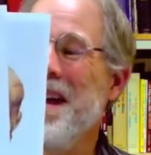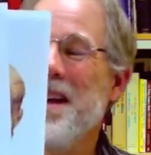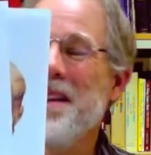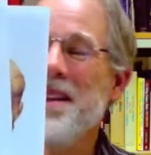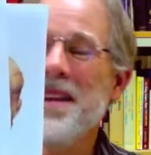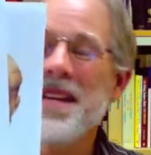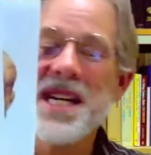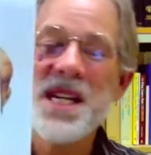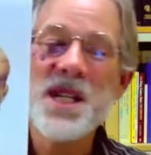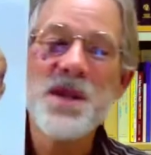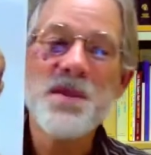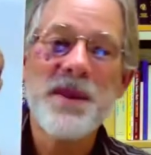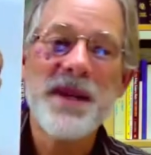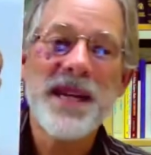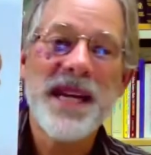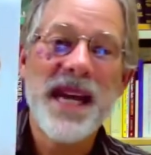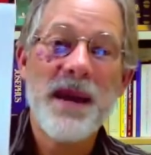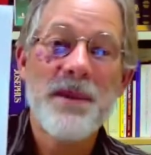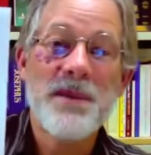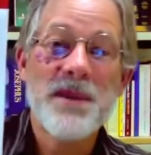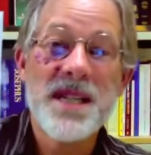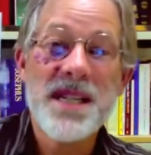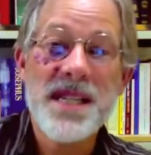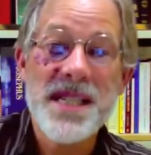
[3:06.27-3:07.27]
These
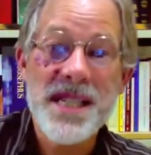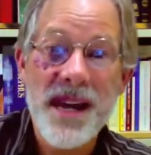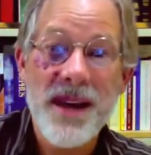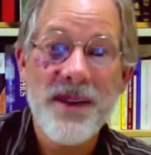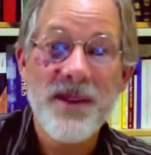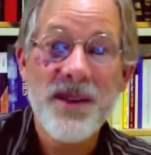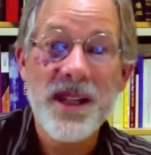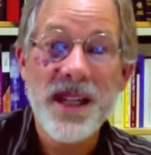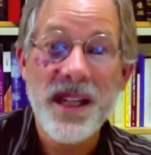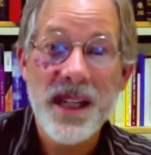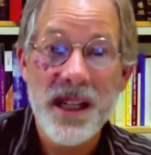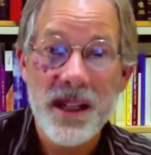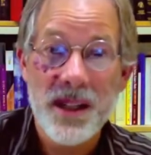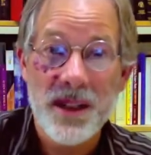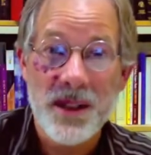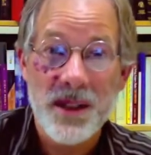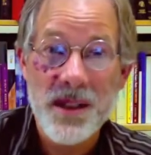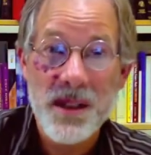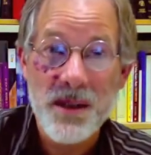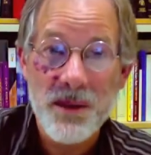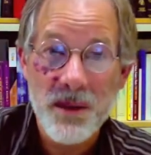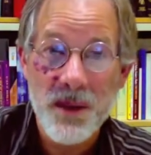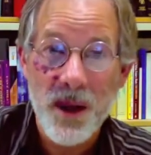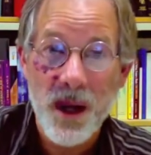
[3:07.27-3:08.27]
became the 7
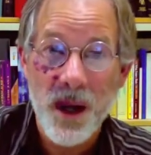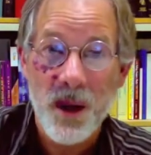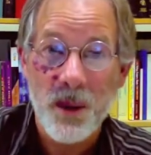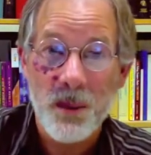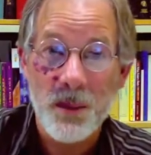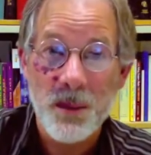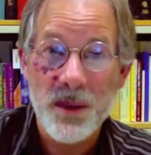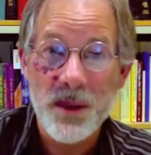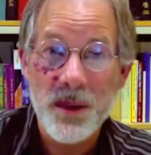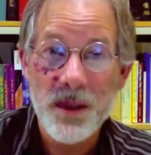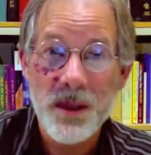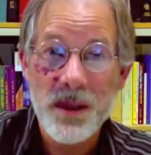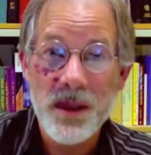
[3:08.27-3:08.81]
hills of Rome.